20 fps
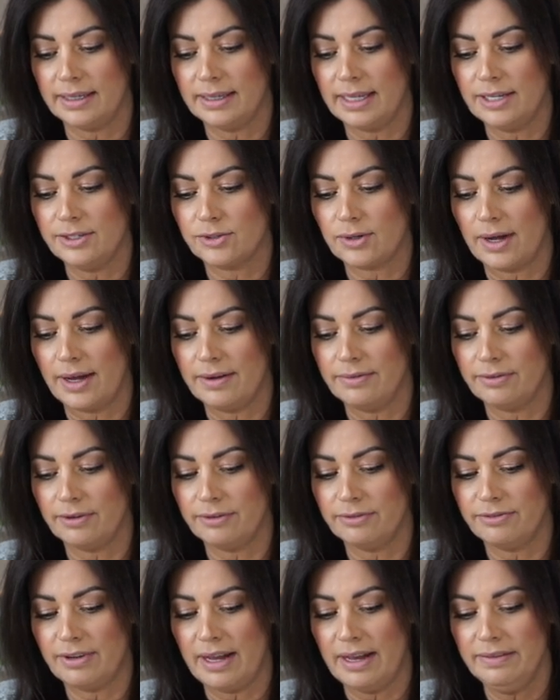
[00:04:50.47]
Let dry for
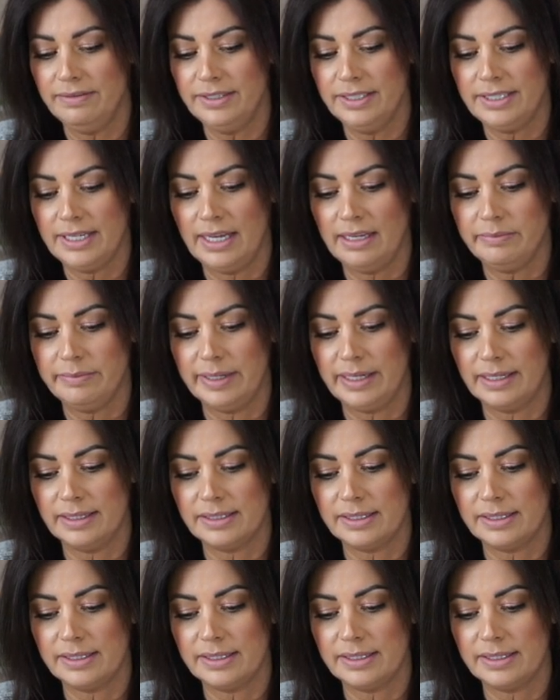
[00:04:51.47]
5 to 10 minutes,